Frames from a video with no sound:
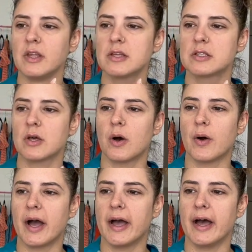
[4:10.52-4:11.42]
So
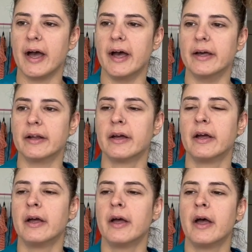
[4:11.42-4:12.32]
I had,
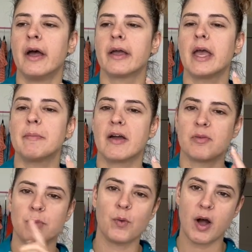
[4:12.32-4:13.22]
came back
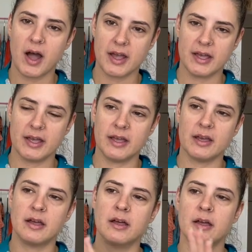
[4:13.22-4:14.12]
from Hawaii,
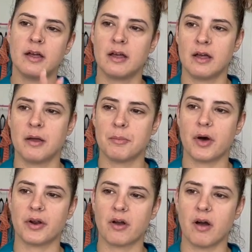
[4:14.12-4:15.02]

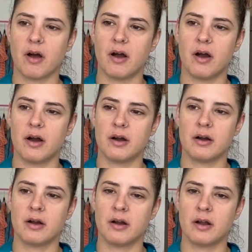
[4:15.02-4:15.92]
bought a car.
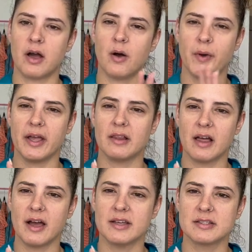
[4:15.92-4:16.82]
Oh wait,
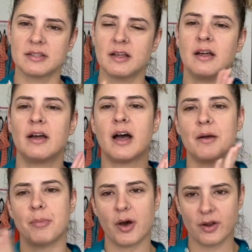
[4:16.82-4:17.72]
lies. I
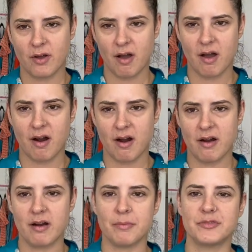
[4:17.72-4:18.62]
bought a
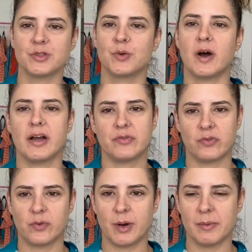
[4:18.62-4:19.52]
car, moved to Hawaii for
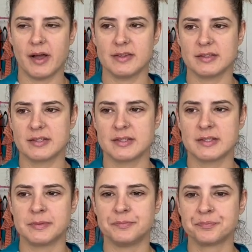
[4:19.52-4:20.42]
four months,
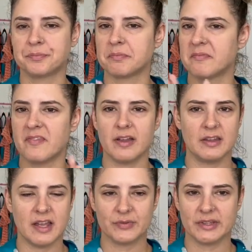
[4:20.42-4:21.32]
fell in
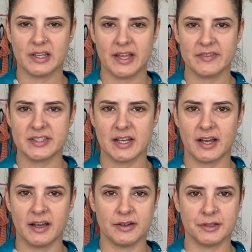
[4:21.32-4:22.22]
love with the
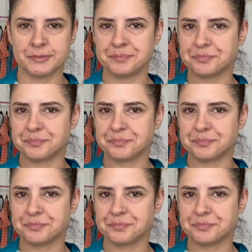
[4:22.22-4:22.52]
lifestyle,